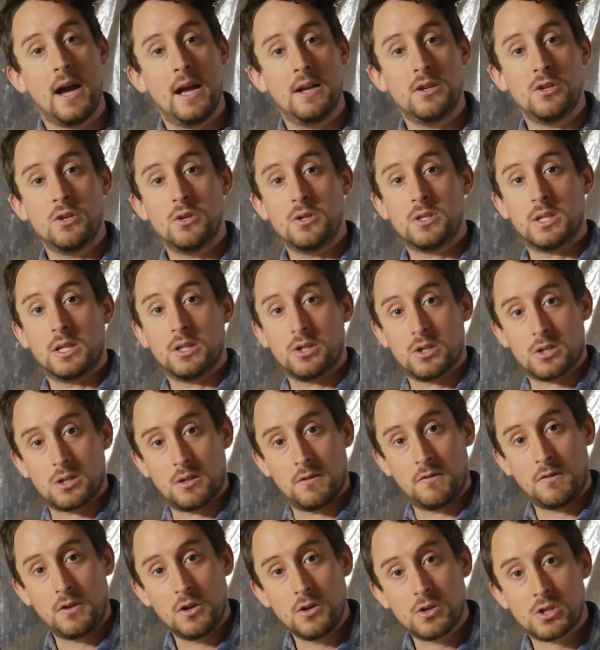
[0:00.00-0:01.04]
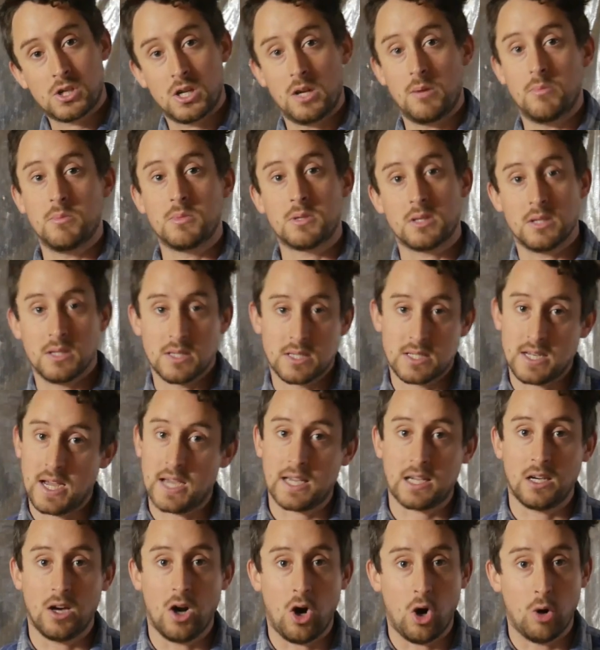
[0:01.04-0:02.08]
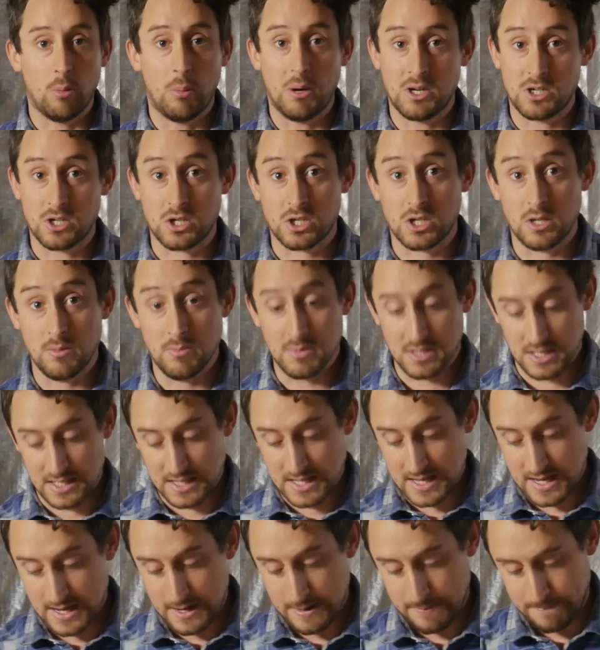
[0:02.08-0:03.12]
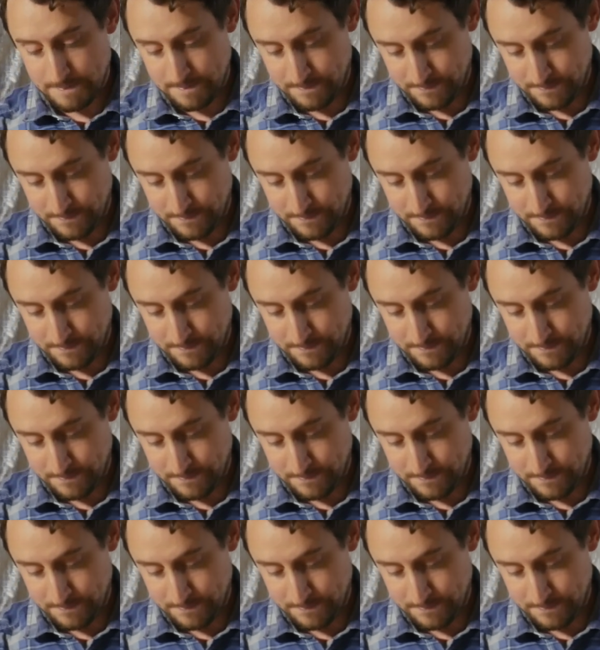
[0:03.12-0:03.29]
and using just a few shims than stacking a whole bunch of shims in there.